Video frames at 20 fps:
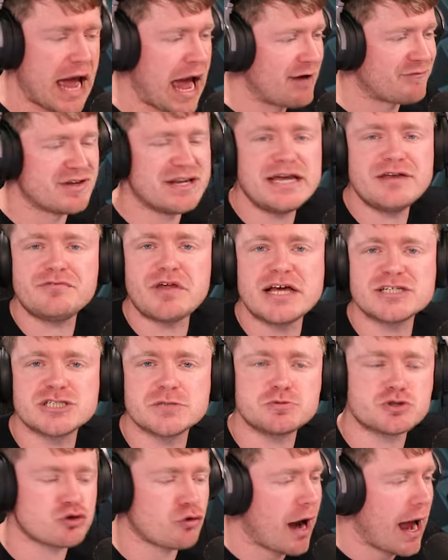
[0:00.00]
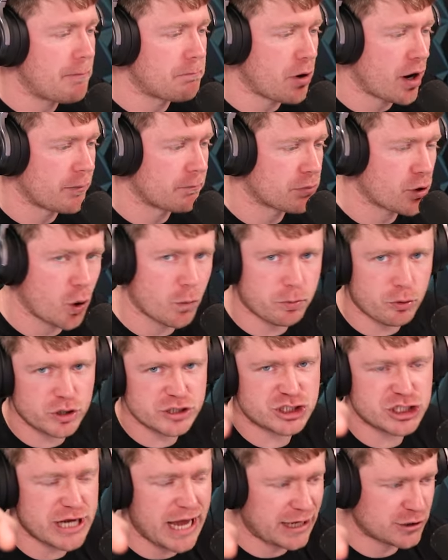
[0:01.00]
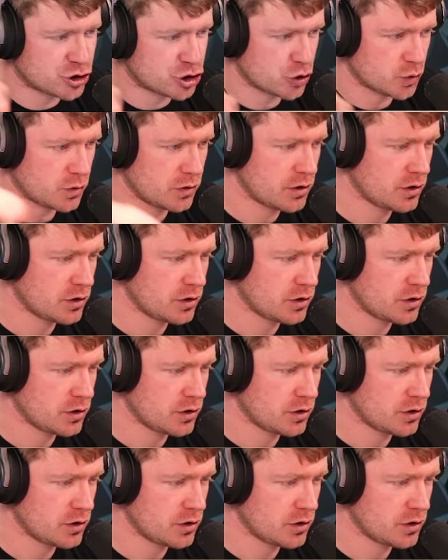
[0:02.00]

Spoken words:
haven't, hit that subscribe button, bro. Appreciate you.